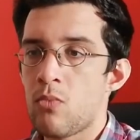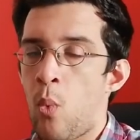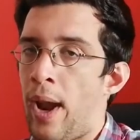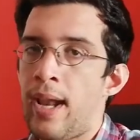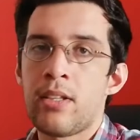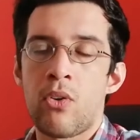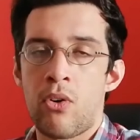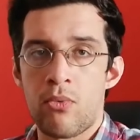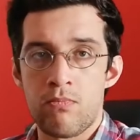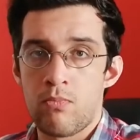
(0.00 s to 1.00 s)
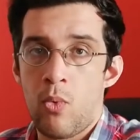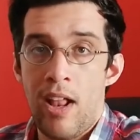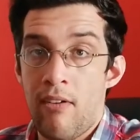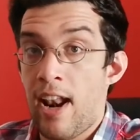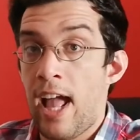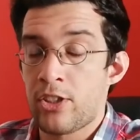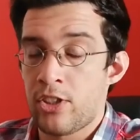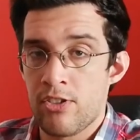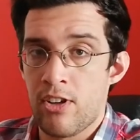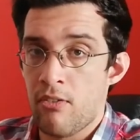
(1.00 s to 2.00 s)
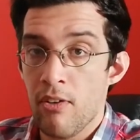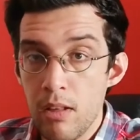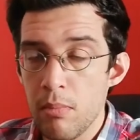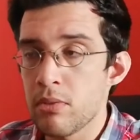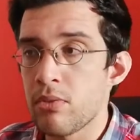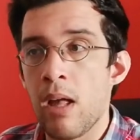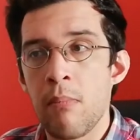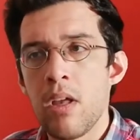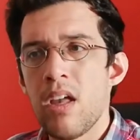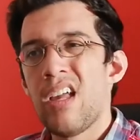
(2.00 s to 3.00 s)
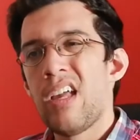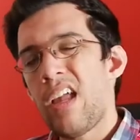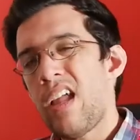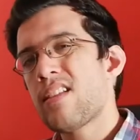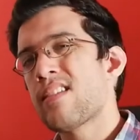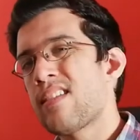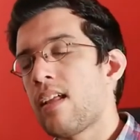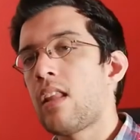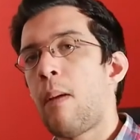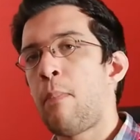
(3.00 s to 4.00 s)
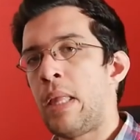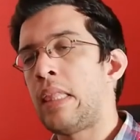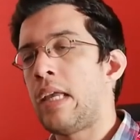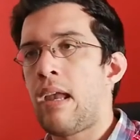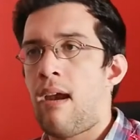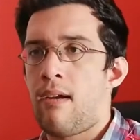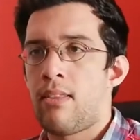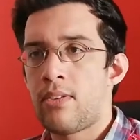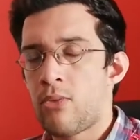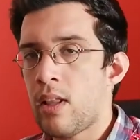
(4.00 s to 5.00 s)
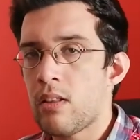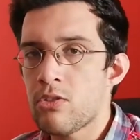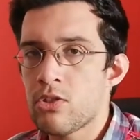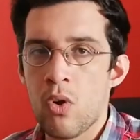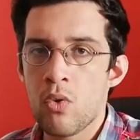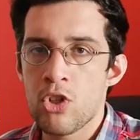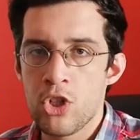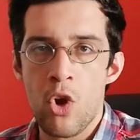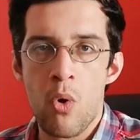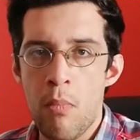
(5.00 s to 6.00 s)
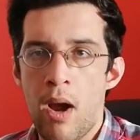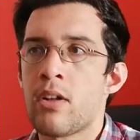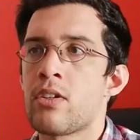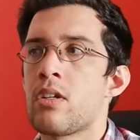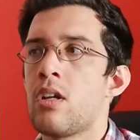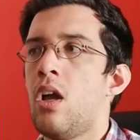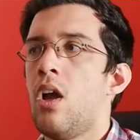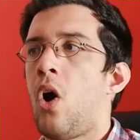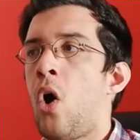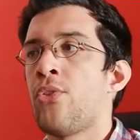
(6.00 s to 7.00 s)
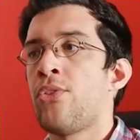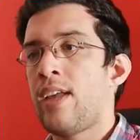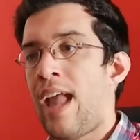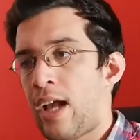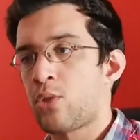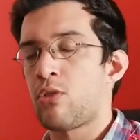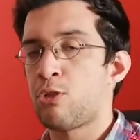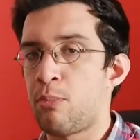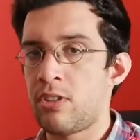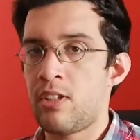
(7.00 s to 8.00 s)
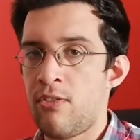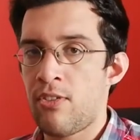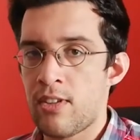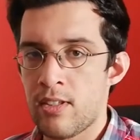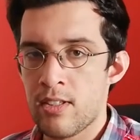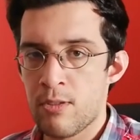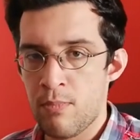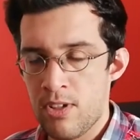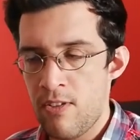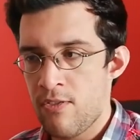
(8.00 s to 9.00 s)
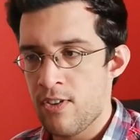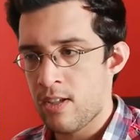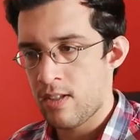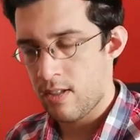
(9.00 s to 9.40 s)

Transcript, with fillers: wait, or whatever actions are available to them, it's still up in the air. The trailers don't show much on the actual specific specific